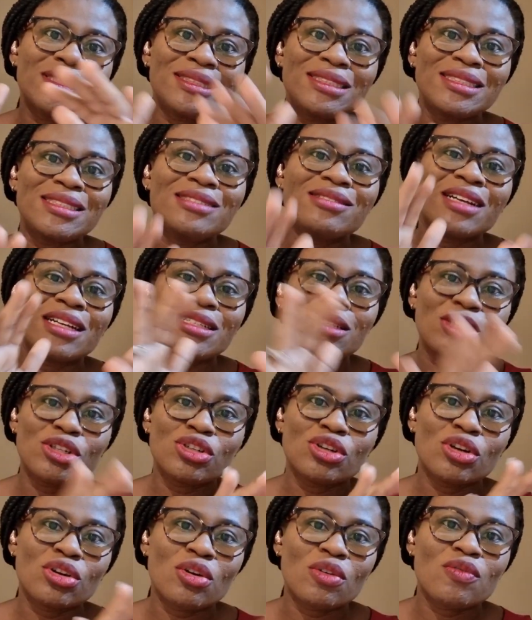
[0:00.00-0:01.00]

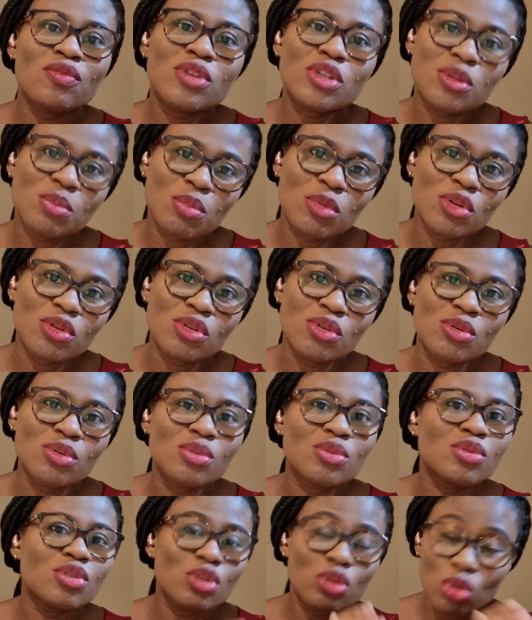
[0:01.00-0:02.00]
degradation of these
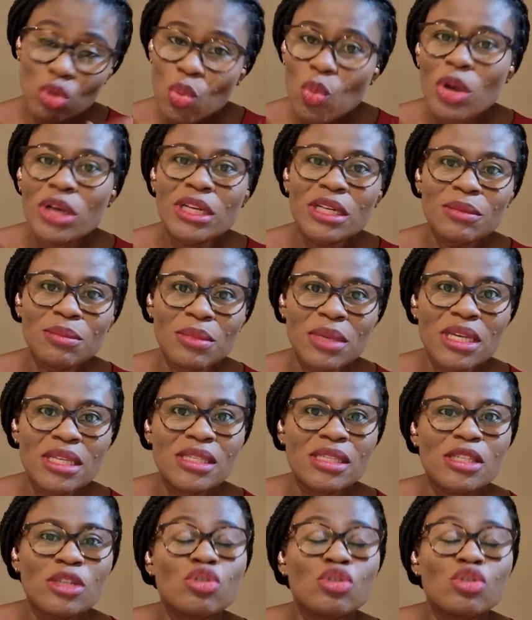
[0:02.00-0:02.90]
muscles, you know what it means.